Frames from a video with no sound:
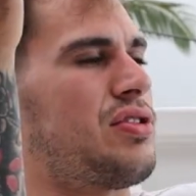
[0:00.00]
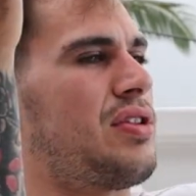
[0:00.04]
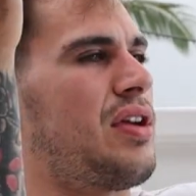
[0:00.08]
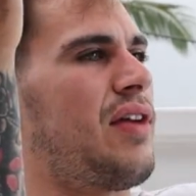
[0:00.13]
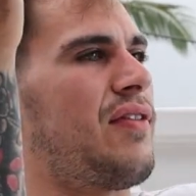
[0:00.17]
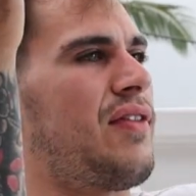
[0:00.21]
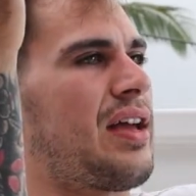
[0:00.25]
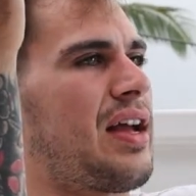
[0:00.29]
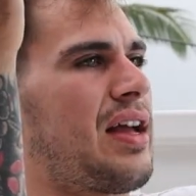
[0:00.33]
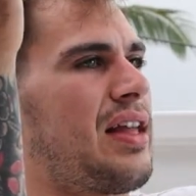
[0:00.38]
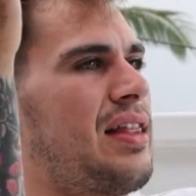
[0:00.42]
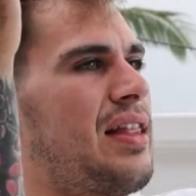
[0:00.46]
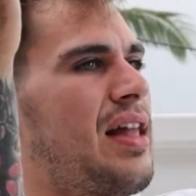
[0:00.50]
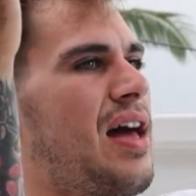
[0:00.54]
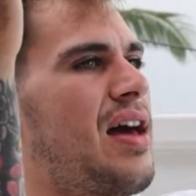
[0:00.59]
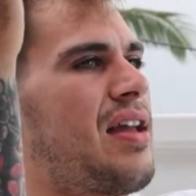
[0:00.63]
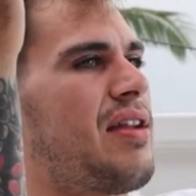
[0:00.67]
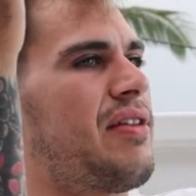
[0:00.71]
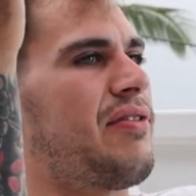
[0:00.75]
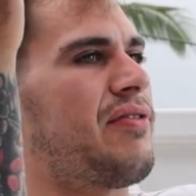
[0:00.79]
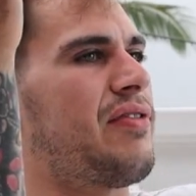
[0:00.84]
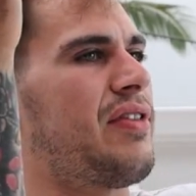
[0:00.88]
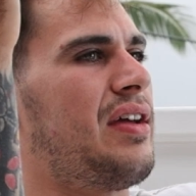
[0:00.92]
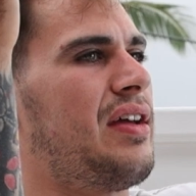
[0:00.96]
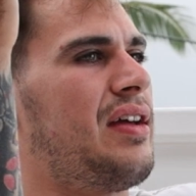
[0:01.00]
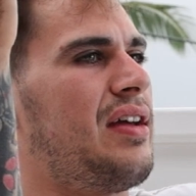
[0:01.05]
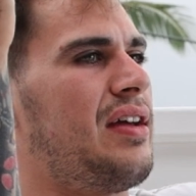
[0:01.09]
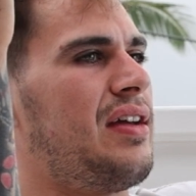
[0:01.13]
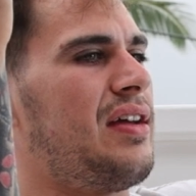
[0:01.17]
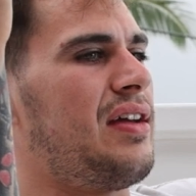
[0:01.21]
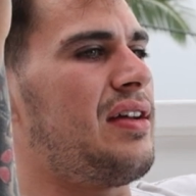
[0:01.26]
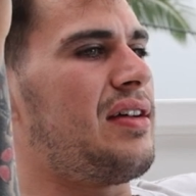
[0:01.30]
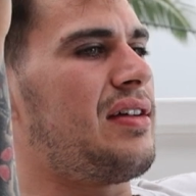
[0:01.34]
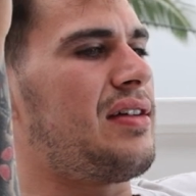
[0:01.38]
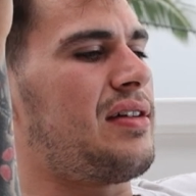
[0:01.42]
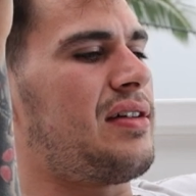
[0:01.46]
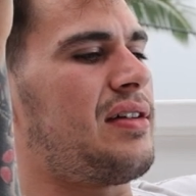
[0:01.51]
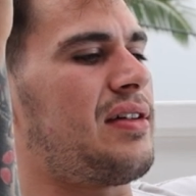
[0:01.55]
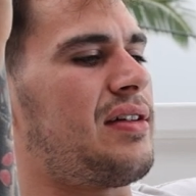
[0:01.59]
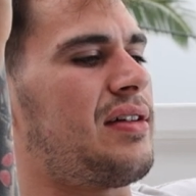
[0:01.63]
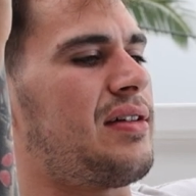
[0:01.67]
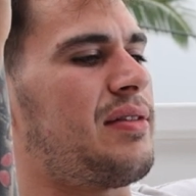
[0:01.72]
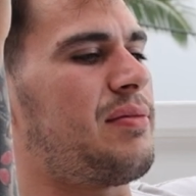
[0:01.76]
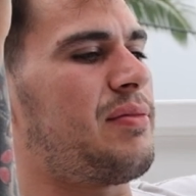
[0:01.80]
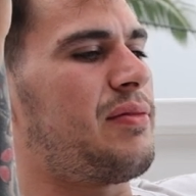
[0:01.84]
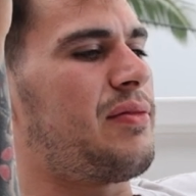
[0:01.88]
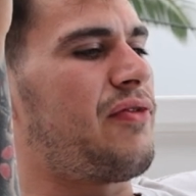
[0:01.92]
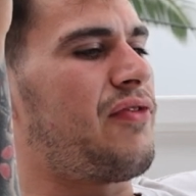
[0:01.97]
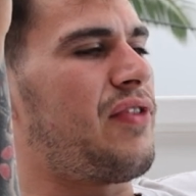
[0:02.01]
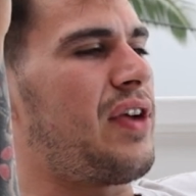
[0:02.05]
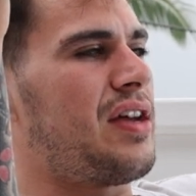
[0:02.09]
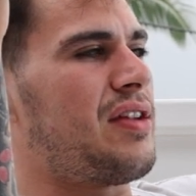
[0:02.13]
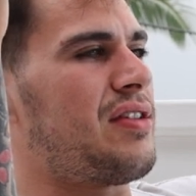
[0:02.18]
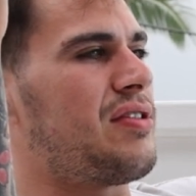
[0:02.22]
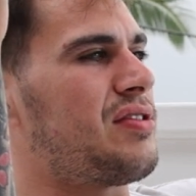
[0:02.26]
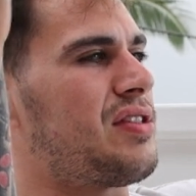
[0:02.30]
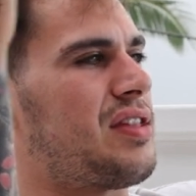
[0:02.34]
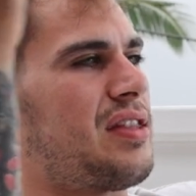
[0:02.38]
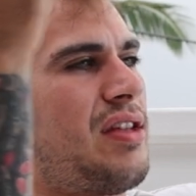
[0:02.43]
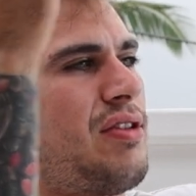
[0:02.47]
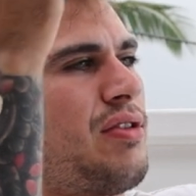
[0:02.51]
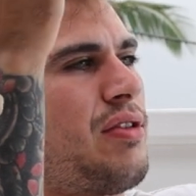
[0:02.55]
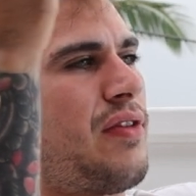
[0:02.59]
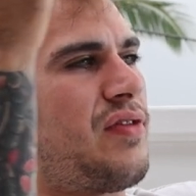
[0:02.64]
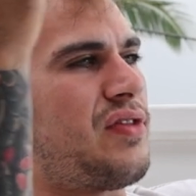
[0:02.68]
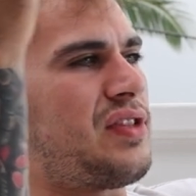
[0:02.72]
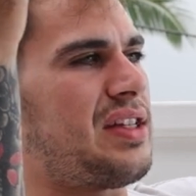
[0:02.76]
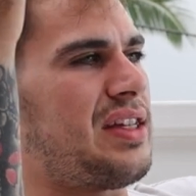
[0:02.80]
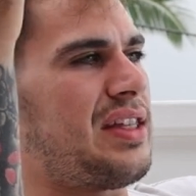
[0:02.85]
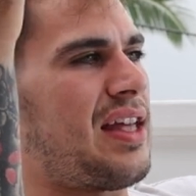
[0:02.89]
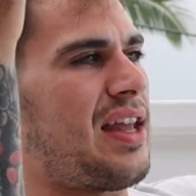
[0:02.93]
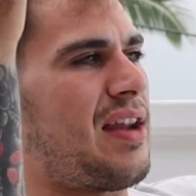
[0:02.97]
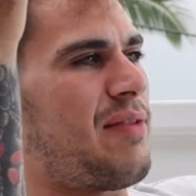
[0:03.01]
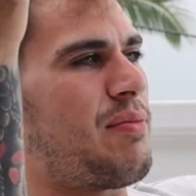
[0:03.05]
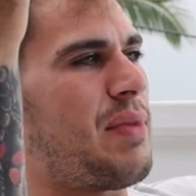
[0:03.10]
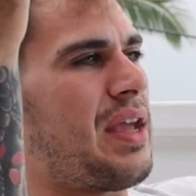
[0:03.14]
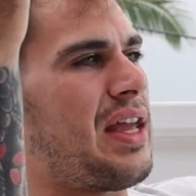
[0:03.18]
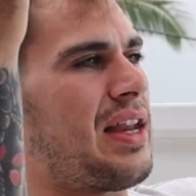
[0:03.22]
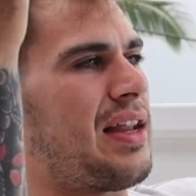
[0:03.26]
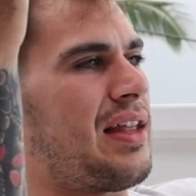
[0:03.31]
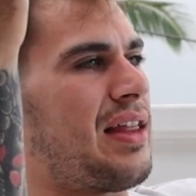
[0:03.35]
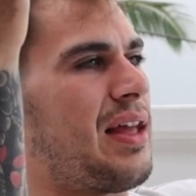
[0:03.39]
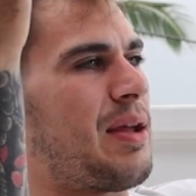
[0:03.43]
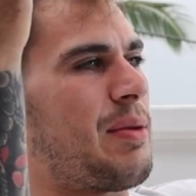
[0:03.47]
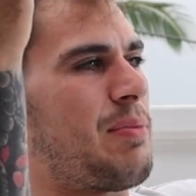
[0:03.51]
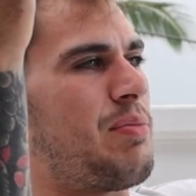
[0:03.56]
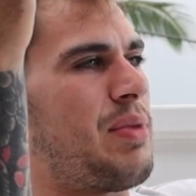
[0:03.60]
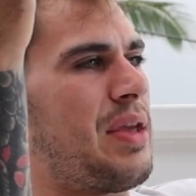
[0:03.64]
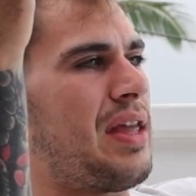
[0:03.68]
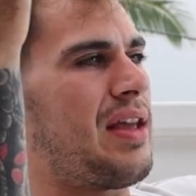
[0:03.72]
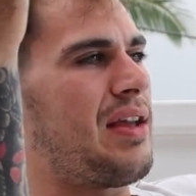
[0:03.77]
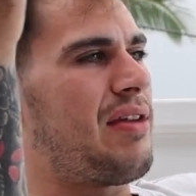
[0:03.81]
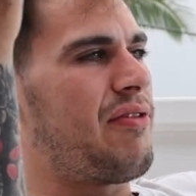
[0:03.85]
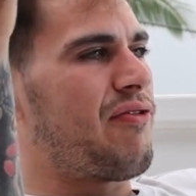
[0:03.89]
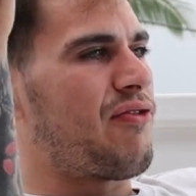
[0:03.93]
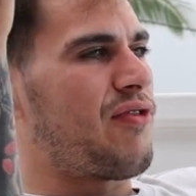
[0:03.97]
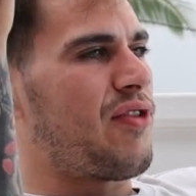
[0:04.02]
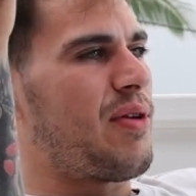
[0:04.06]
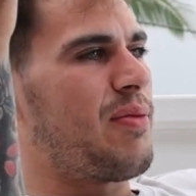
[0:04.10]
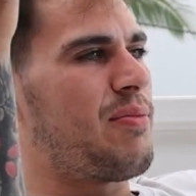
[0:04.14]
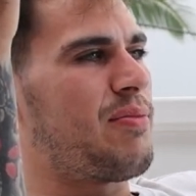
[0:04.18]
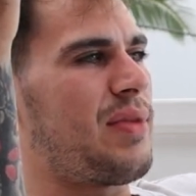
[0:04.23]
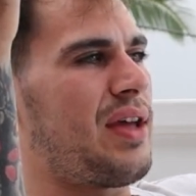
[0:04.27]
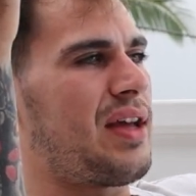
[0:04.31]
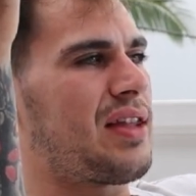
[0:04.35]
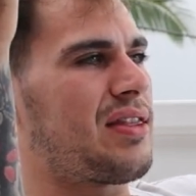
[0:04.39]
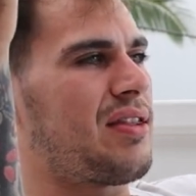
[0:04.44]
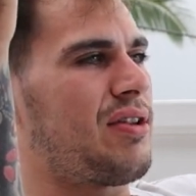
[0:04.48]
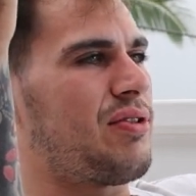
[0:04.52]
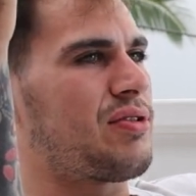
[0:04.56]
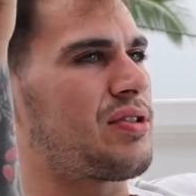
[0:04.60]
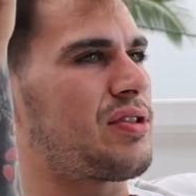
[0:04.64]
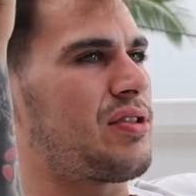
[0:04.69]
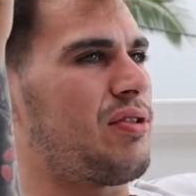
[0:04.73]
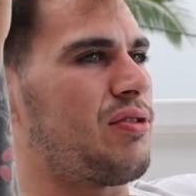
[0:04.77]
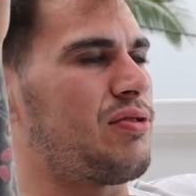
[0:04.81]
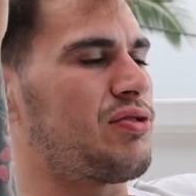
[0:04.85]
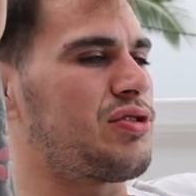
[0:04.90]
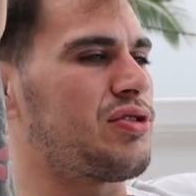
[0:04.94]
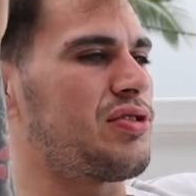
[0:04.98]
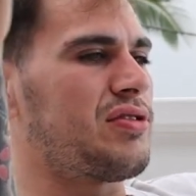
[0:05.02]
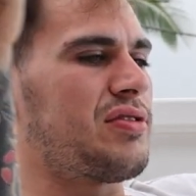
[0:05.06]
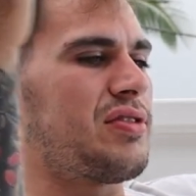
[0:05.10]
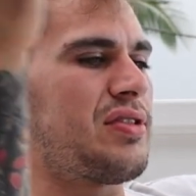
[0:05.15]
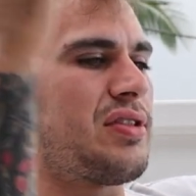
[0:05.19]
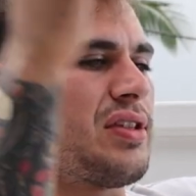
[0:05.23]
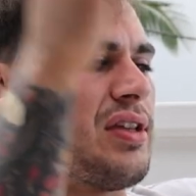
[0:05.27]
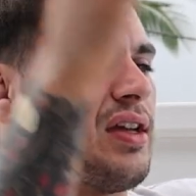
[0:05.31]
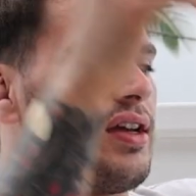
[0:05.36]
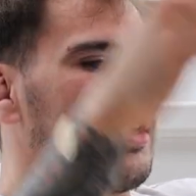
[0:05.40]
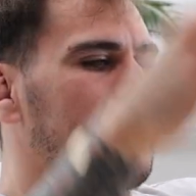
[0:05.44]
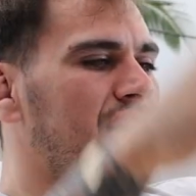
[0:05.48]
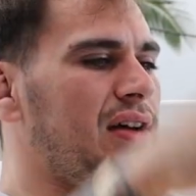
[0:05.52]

You have like a lot of fighters in the UFC that have made it like big from like those cultures.